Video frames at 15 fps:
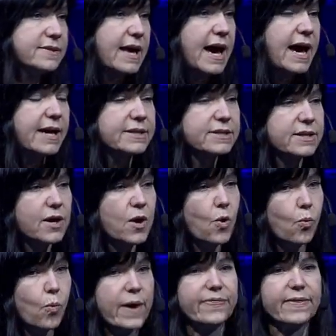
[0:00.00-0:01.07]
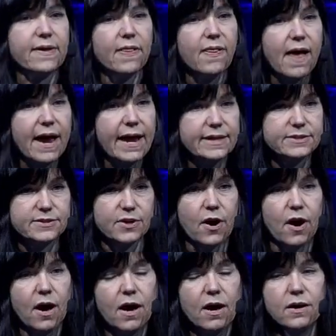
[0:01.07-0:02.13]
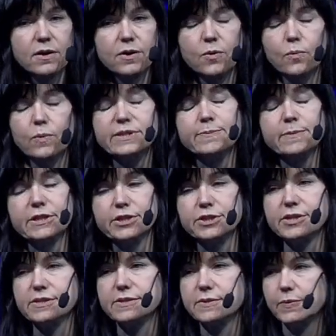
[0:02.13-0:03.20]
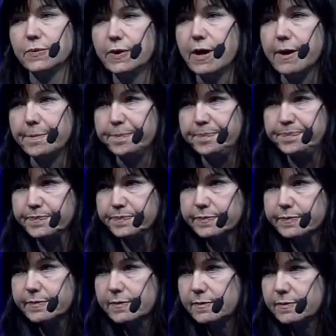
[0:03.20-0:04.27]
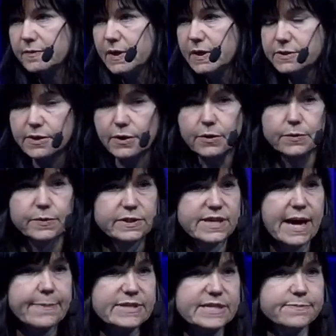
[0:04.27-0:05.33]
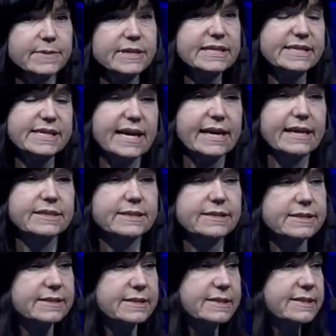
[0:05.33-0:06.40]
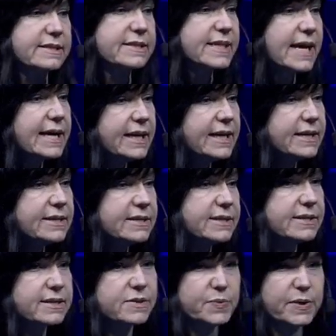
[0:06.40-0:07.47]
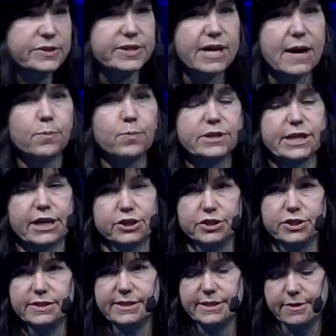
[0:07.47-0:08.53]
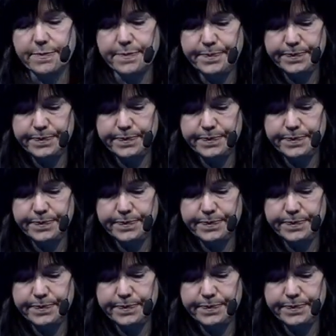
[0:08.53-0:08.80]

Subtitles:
that what the client saw was malicious or not. So this happens in milliseconds. This is instantaneous. This is real-time protection still.